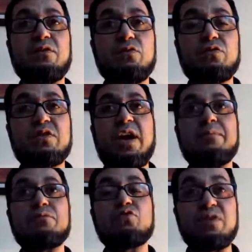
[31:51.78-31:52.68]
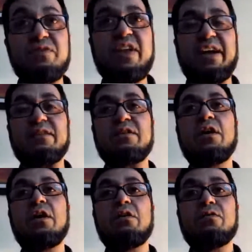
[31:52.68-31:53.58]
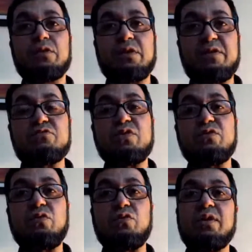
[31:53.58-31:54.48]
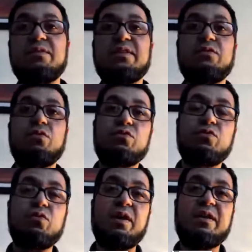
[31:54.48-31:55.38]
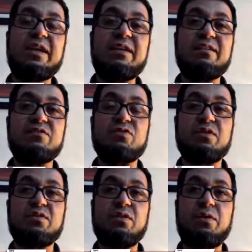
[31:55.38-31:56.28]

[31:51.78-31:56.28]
a good time to reflect for the restaurant owners and those who are key restaurant